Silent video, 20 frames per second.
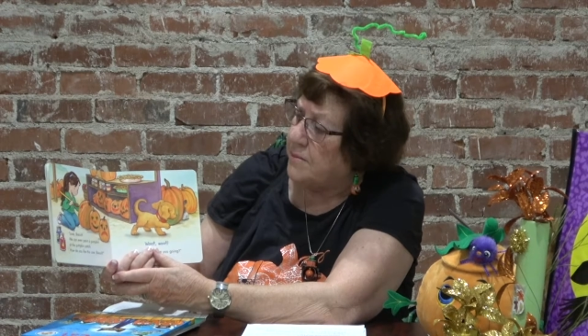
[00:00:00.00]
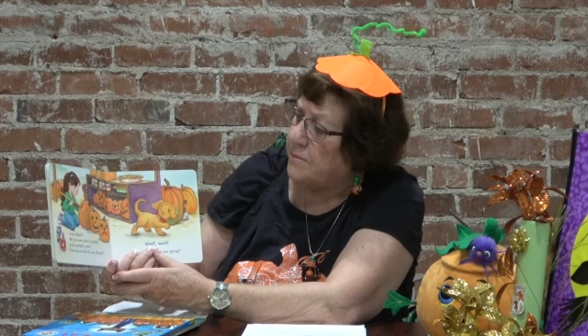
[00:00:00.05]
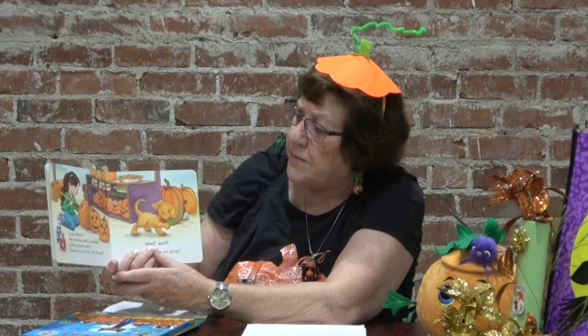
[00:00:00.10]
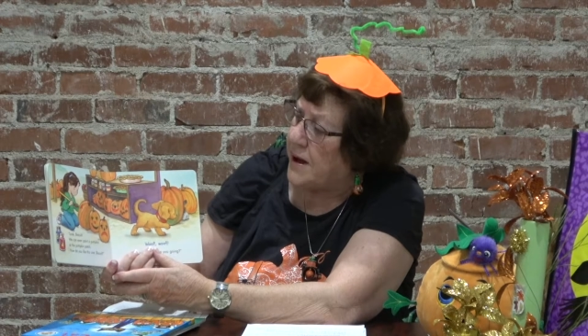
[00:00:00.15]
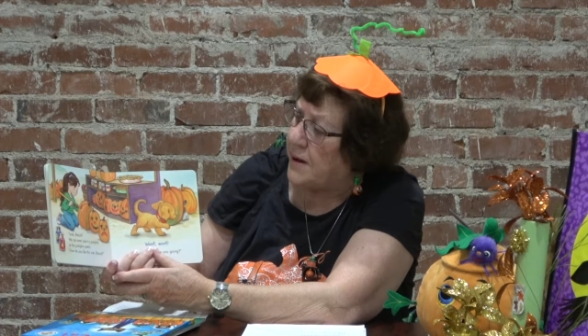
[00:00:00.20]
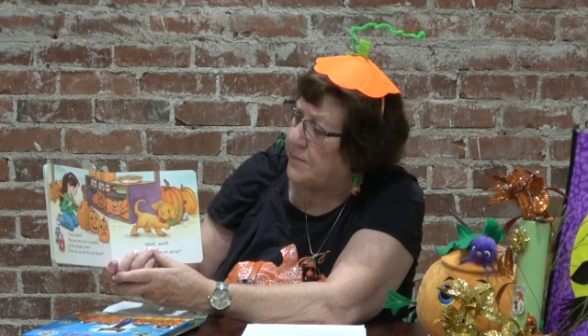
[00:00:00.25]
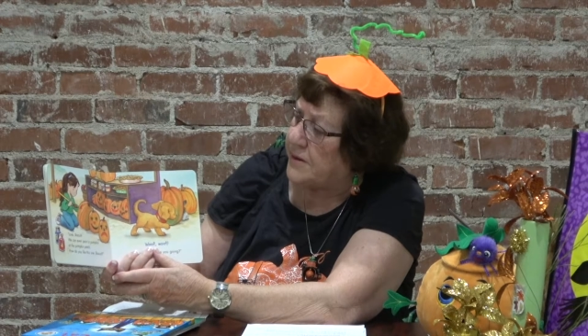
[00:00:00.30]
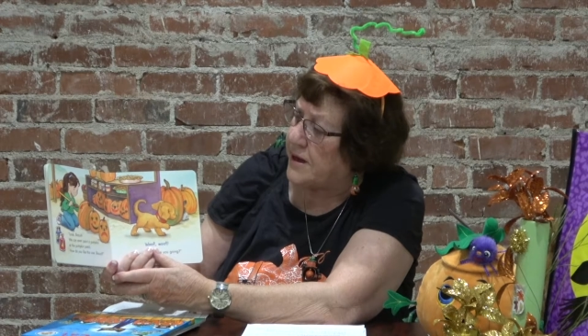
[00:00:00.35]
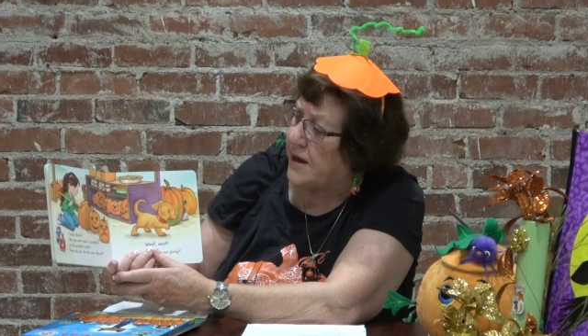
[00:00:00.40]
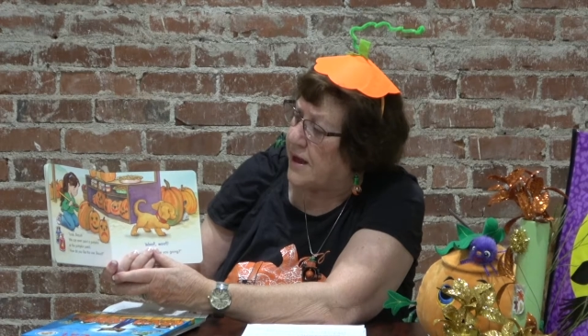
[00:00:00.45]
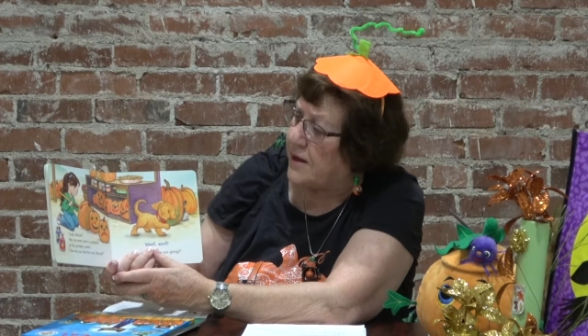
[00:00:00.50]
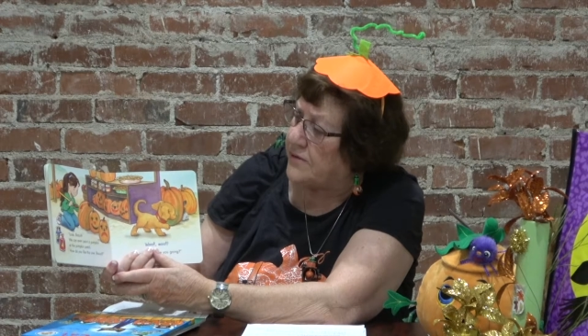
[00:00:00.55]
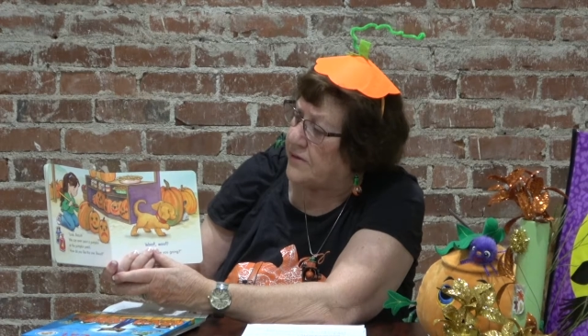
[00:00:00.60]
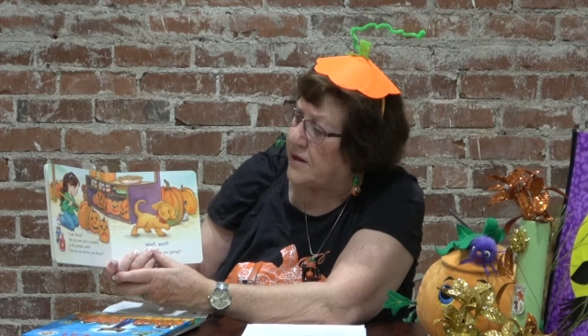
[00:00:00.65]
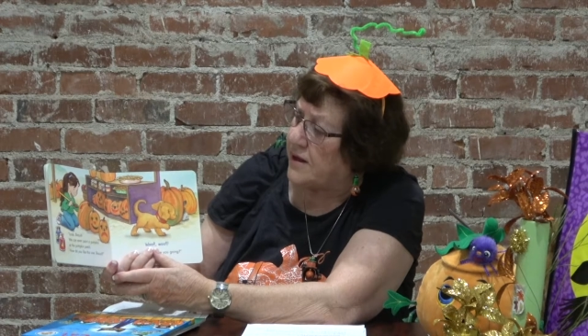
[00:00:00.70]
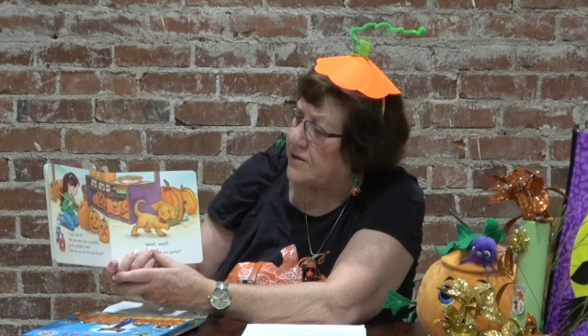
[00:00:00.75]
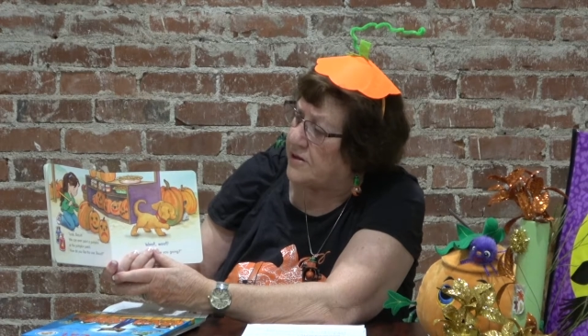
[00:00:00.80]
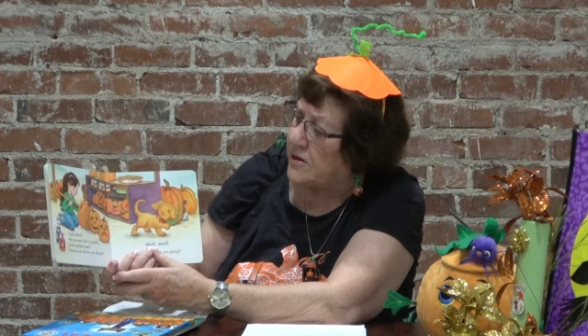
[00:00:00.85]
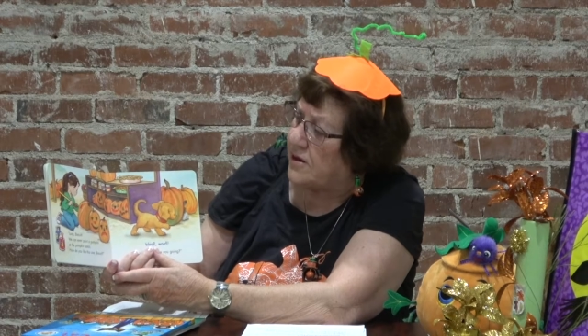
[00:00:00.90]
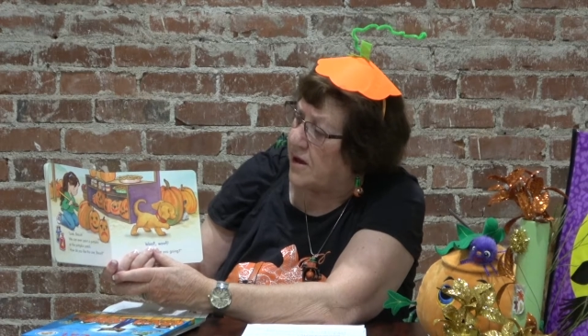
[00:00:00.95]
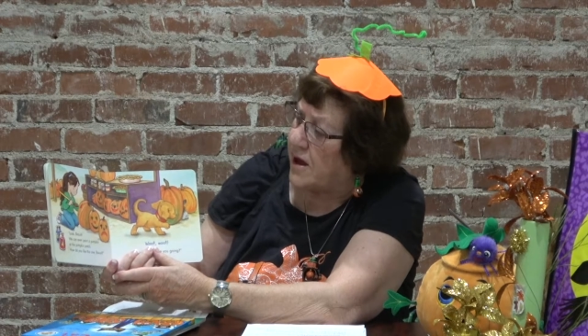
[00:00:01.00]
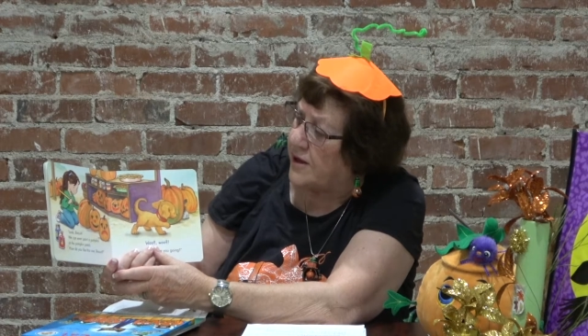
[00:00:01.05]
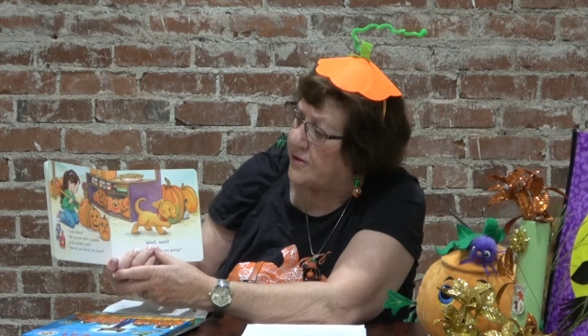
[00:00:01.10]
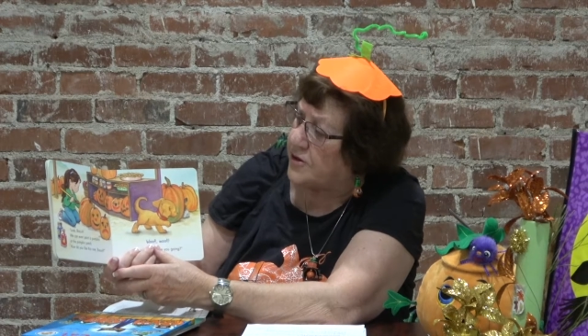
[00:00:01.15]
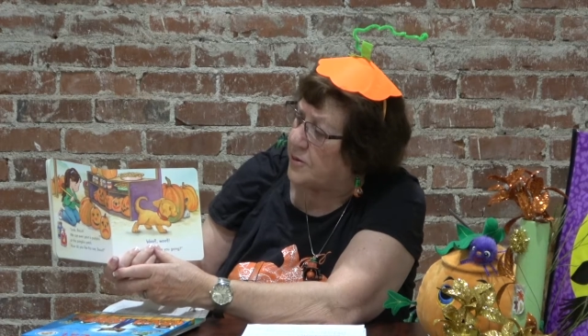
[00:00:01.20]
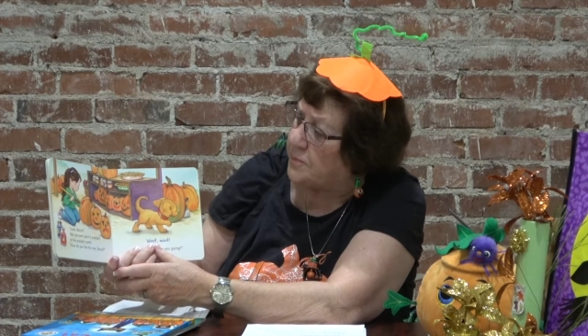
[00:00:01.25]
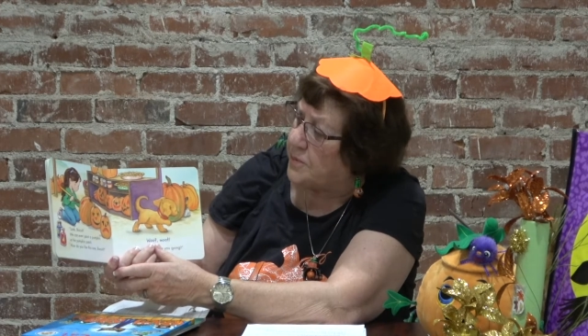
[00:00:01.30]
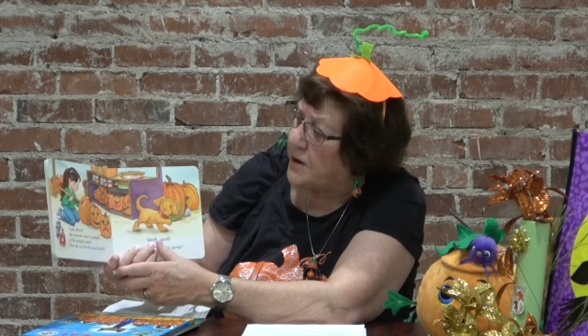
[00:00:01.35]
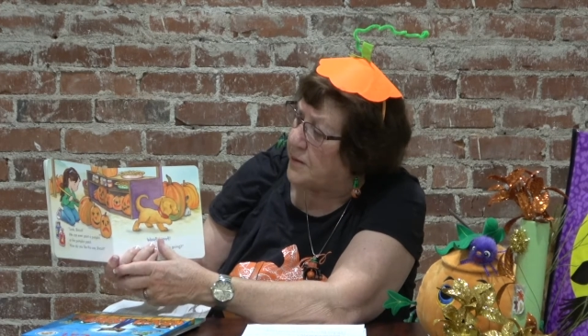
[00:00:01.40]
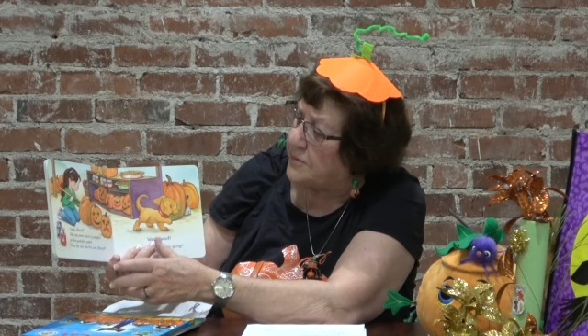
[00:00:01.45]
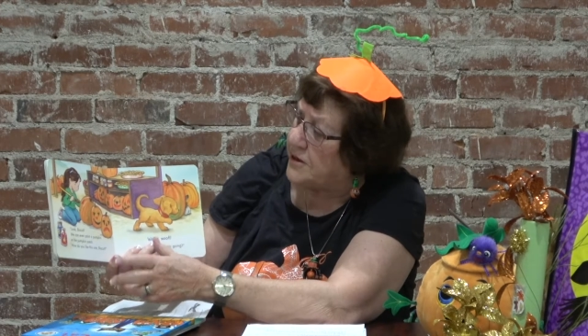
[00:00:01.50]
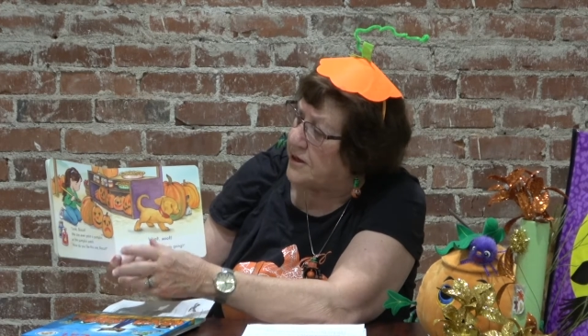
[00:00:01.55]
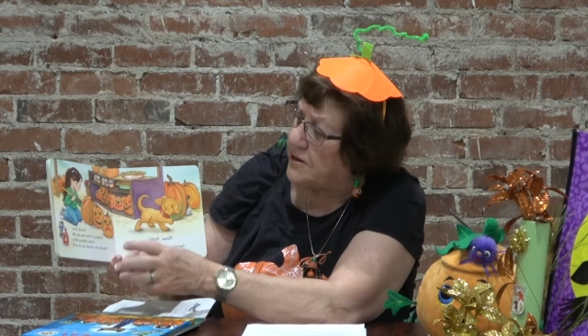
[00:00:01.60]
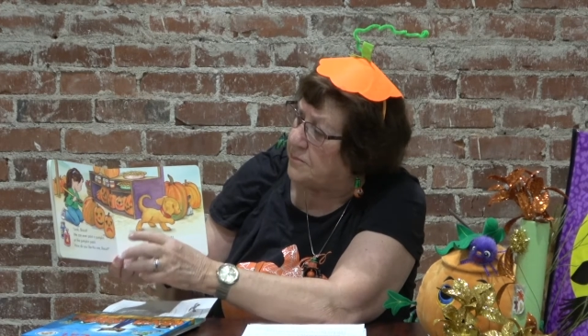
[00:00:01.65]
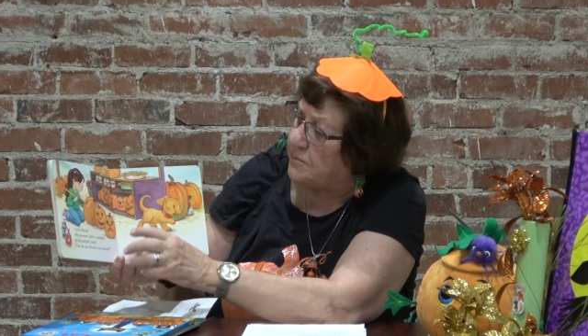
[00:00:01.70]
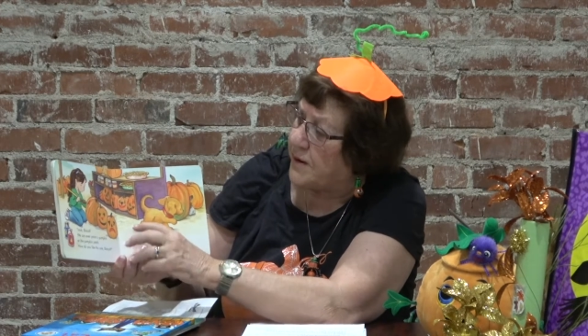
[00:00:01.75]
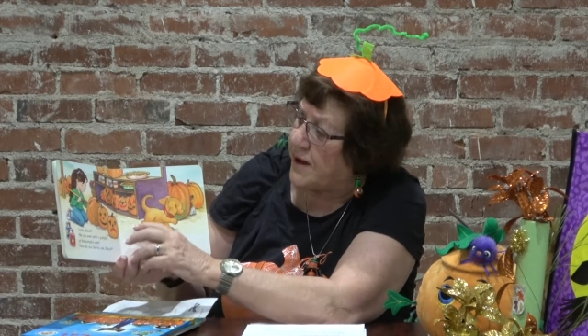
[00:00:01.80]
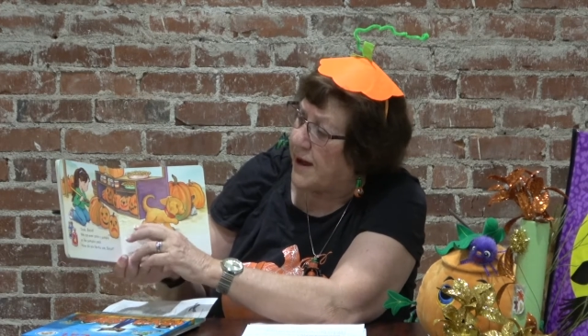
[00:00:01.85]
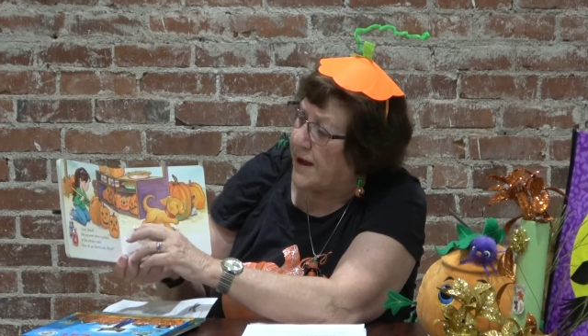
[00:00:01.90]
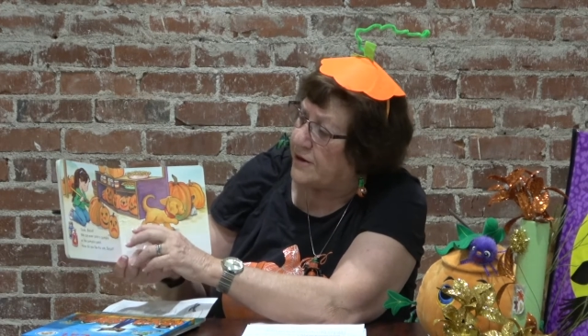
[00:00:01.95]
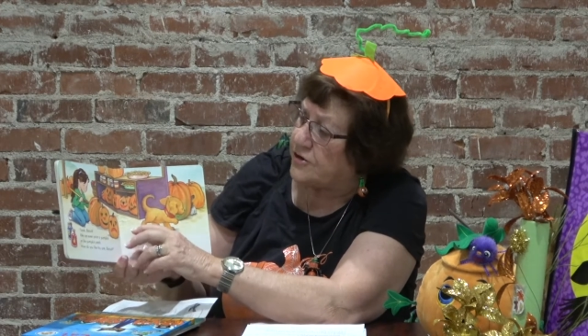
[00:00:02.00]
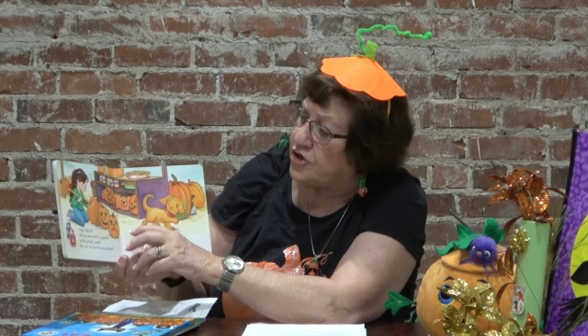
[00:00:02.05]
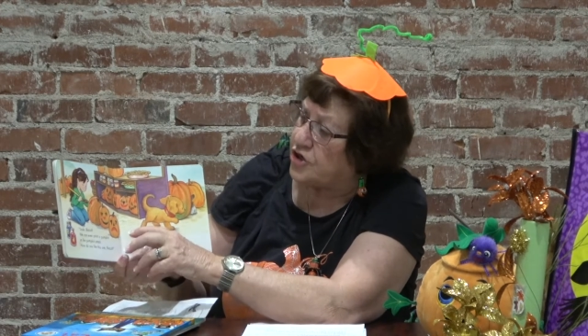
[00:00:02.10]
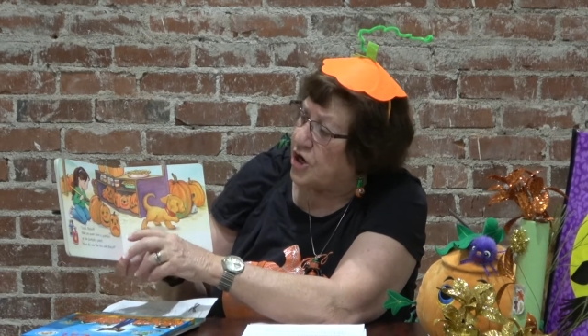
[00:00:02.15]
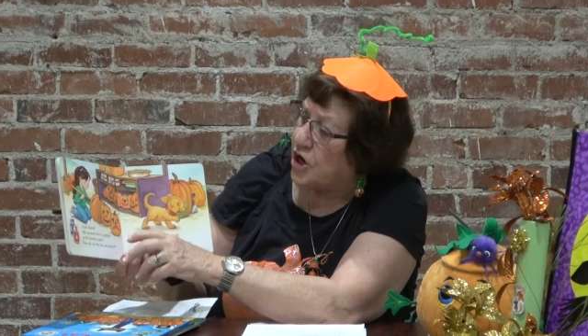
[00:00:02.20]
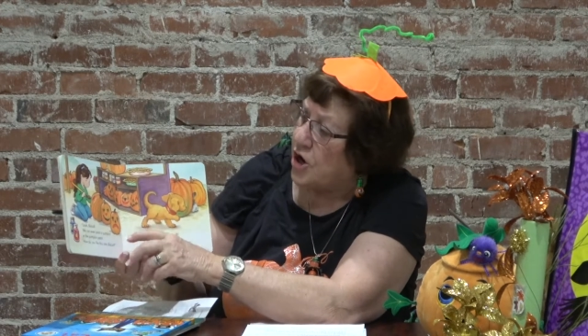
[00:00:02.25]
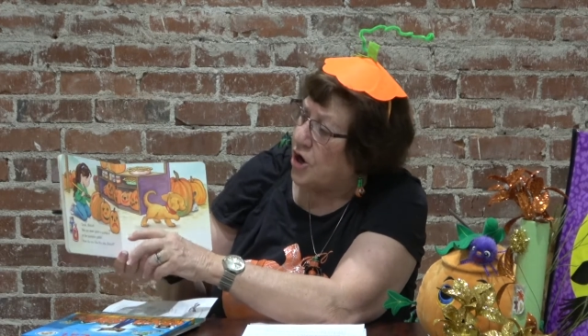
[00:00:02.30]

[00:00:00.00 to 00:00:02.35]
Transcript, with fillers: pumpkin, at, at the, at the pumpkin patch.